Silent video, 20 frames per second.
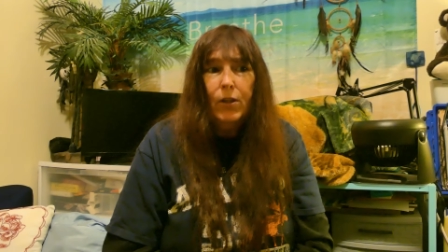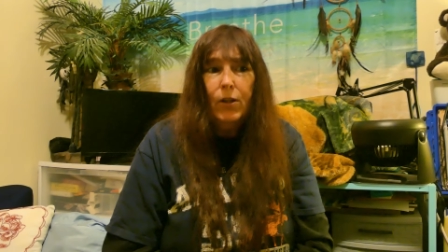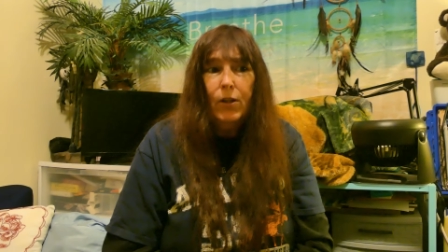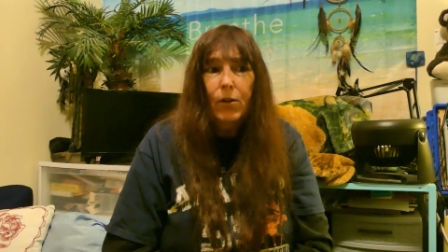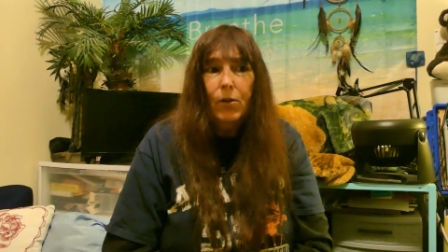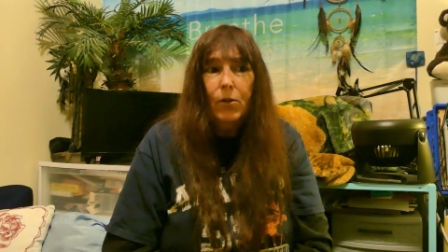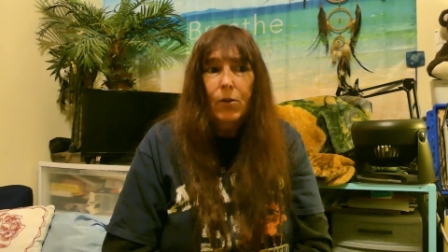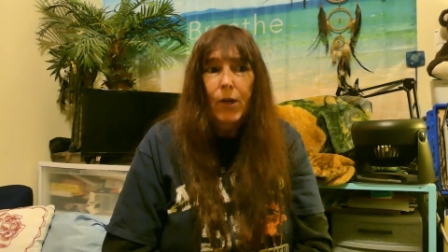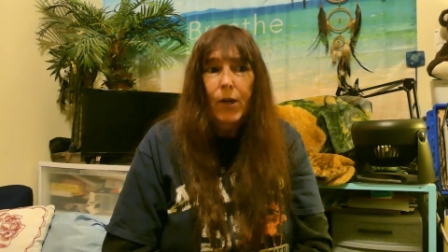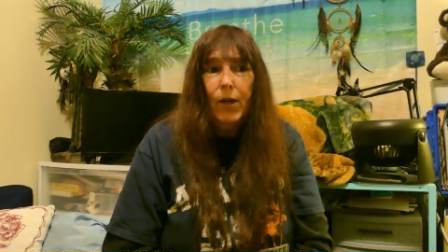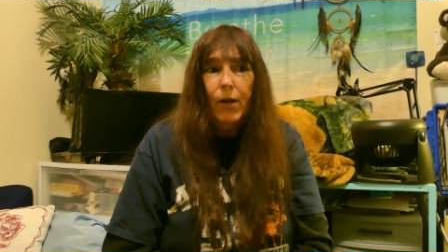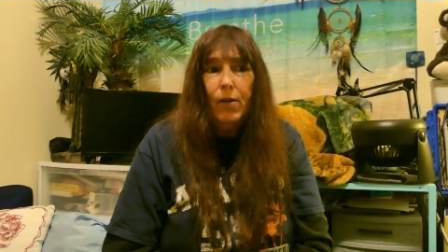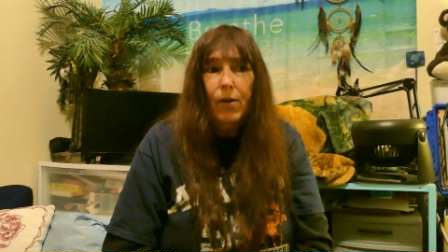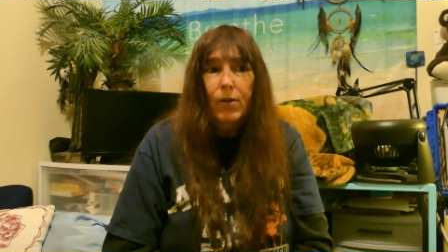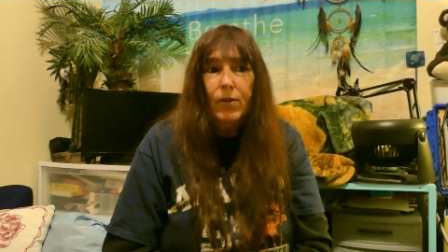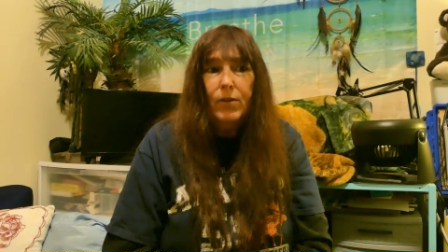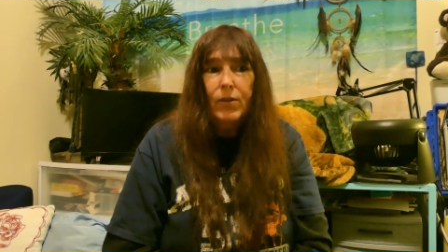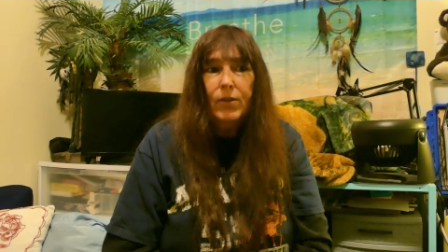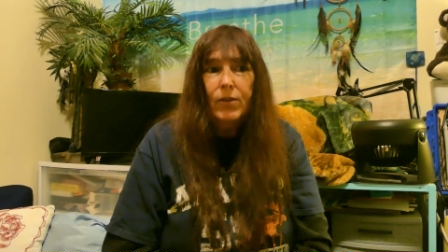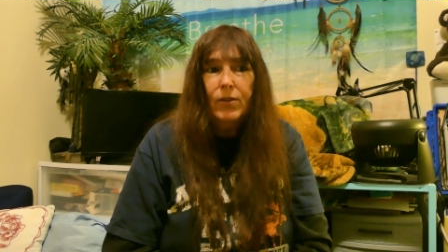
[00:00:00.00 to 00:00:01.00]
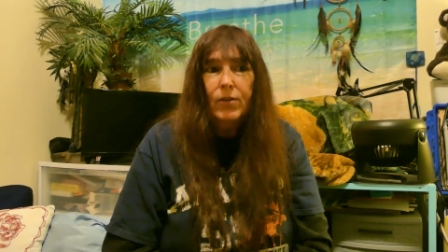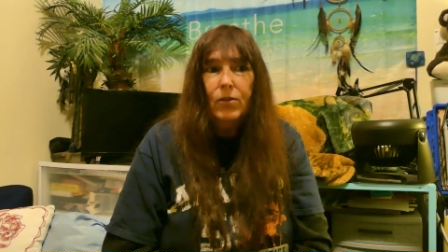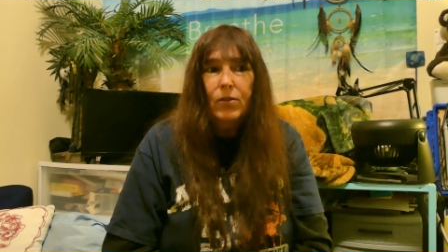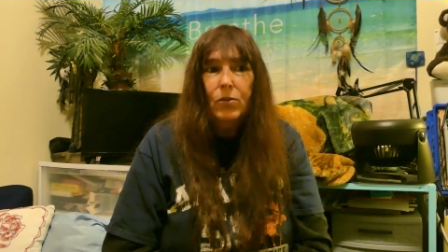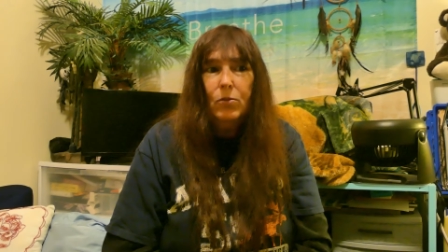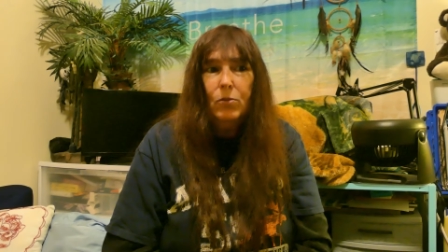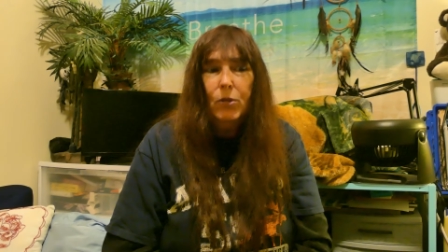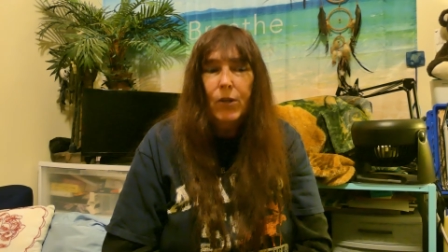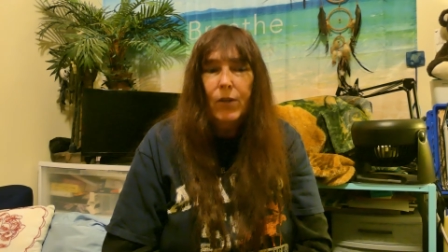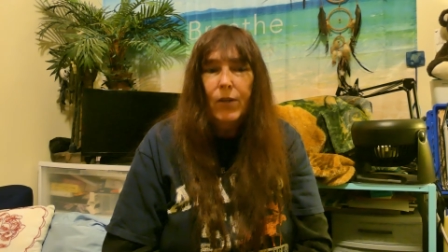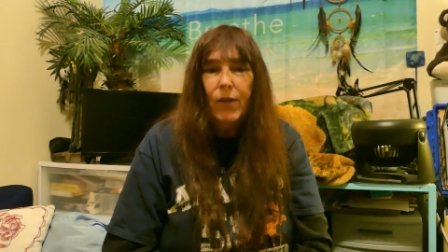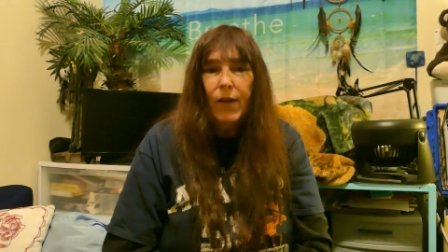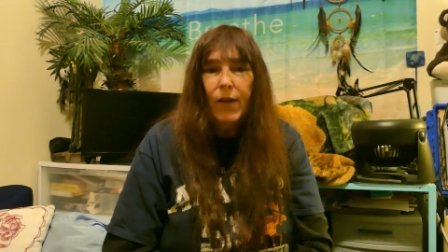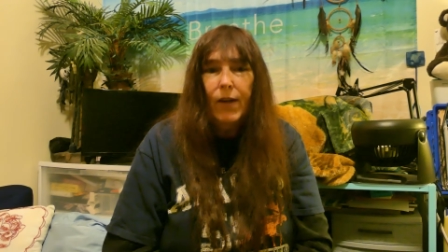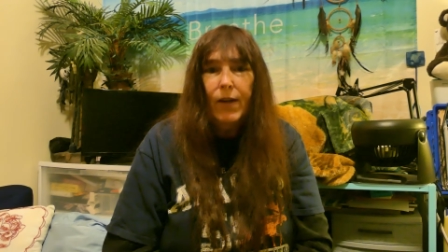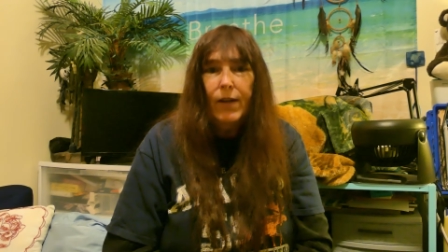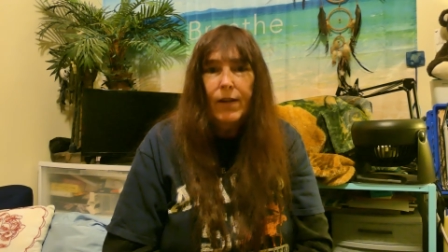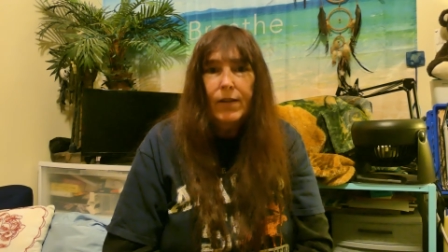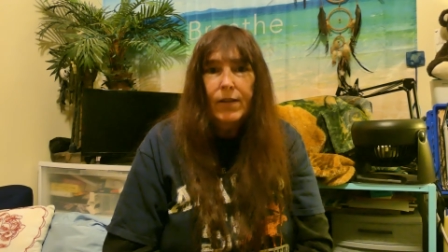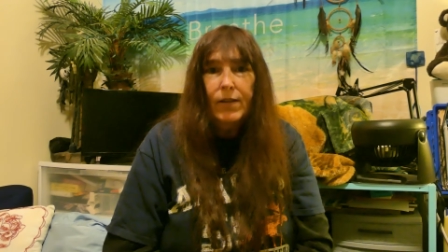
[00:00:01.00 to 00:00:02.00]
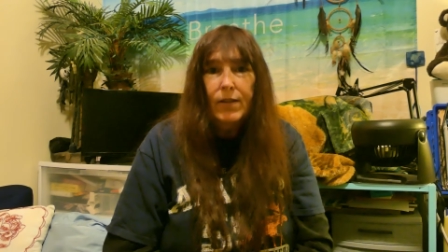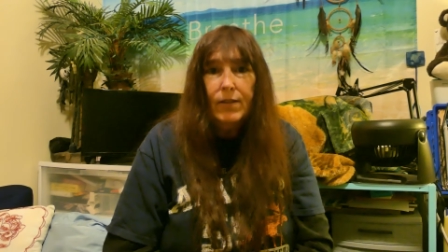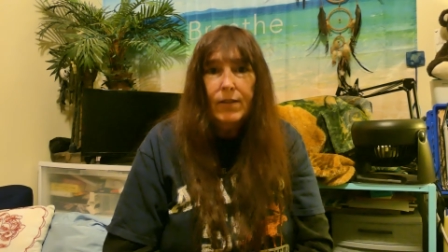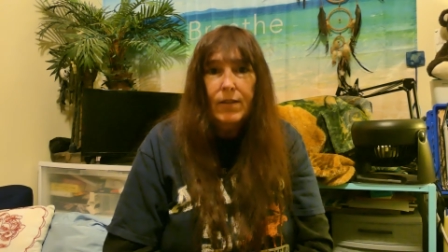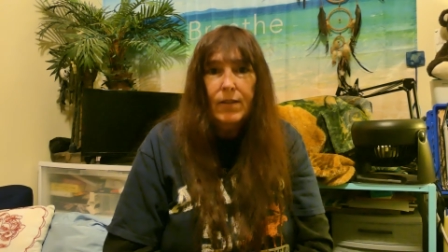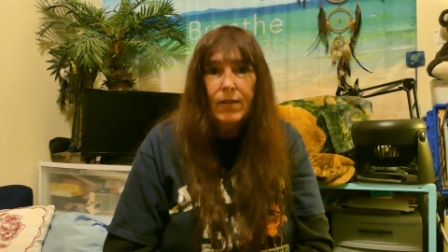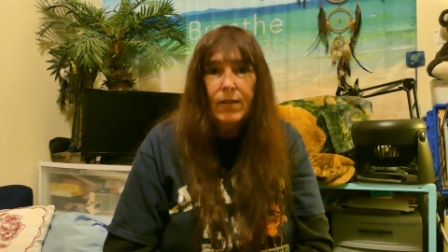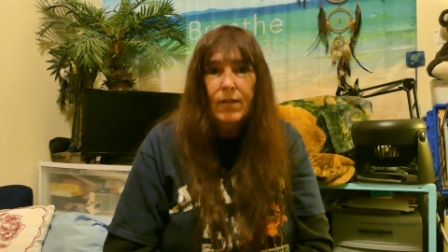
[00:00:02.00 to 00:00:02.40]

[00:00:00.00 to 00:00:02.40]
go out to one of the islands